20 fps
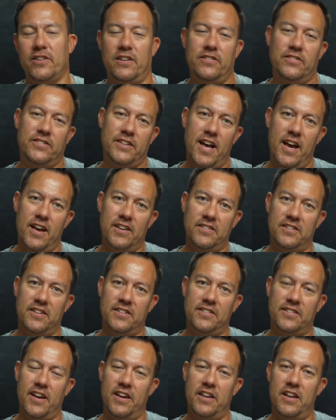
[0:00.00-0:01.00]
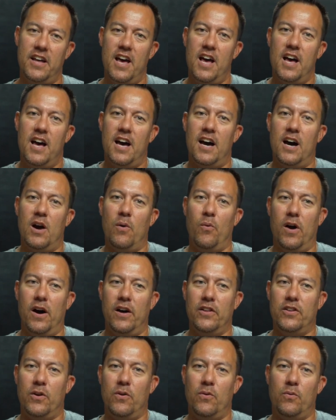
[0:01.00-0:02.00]
on his tests. And he said
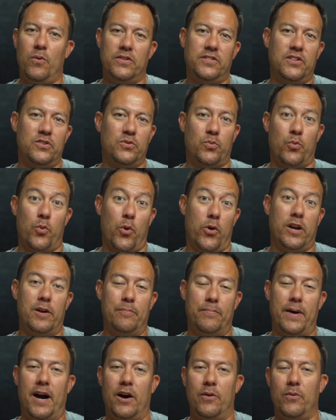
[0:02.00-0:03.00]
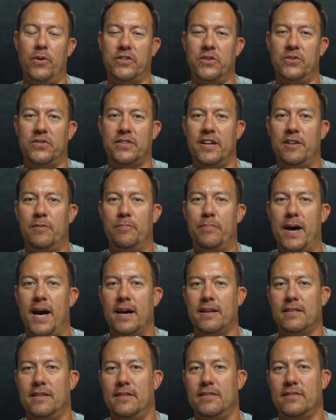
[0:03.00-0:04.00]
one of the ones he was worried about was he was getting
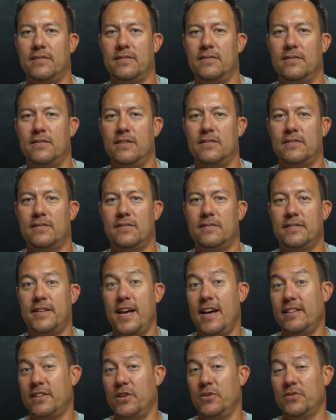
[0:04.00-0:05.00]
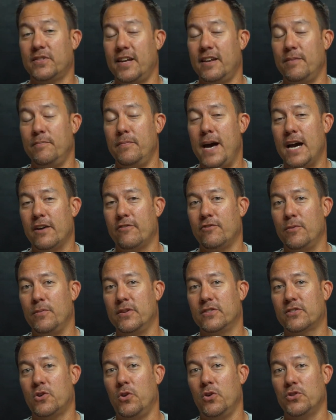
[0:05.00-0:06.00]
back this test he was getting back from
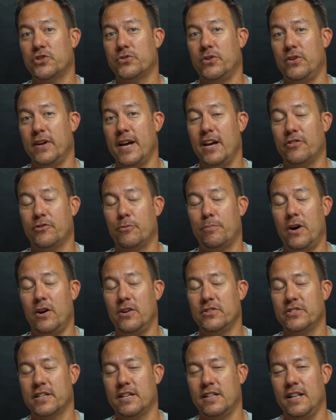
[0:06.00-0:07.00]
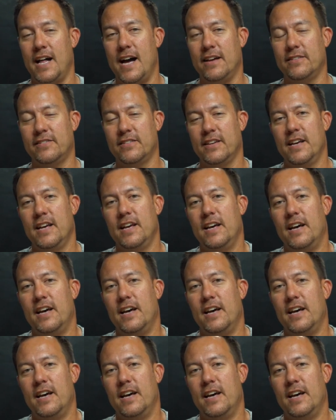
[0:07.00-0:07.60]
his cultural anthropology class